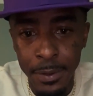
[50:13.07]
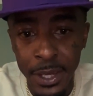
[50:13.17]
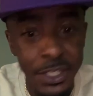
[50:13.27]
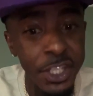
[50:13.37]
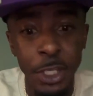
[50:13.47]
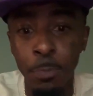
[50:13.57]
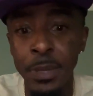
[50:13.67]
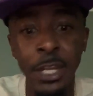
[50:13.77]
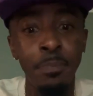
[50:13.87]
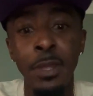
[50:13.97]
Because there's so
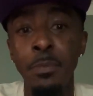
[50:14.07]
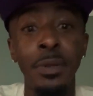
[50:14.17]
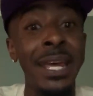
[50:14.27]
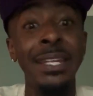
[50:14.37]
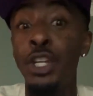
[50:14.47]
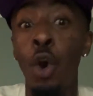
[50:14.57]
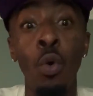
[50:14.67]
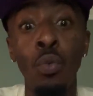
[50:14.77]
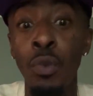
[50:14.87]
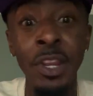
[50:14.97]
many people that
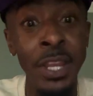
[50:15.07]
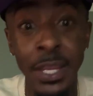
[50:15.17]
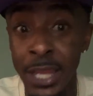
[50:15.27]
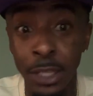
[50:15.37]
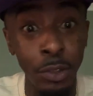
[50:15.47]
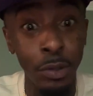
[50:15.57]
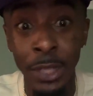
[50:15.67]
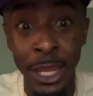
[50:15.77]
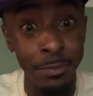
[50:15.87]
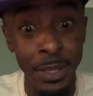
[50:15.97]
don't read, that look
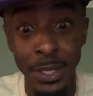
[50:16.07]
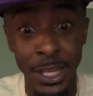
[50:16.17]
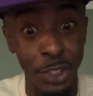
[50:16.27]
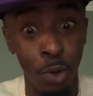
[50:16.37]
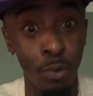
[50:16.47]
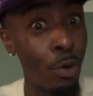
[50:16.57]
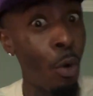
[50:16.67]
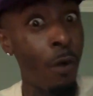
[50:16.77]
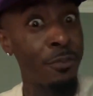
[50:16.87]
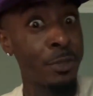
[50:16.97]
like me, that's going to
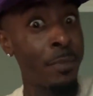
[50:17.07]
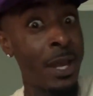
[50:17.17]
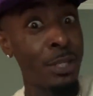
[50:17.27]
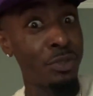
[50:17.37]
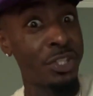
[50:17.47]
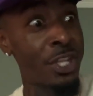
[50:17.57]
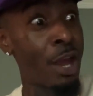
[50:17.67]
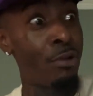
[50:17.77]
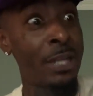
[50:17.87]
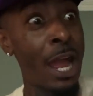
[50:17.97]
go off somebody else to
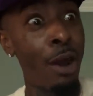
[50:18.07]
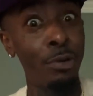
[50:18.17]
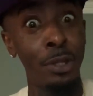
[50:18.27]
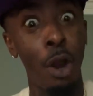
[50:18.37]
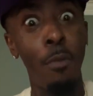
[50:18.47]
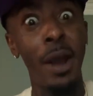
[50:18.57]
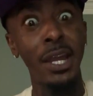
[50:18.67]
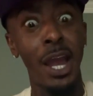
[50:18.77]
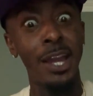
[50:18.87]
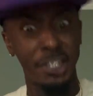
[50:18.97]
sound loud and, oh my
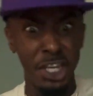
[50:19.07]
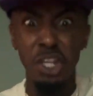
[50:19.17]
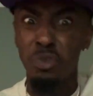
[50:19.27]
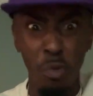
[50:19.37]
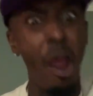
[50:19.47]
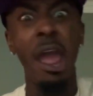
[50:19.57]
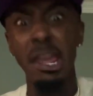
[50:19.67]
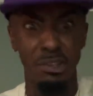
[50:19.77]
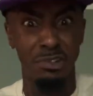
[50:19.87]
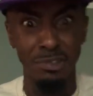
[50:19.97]
gosh, he's
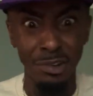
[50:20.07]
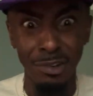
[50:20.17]
right.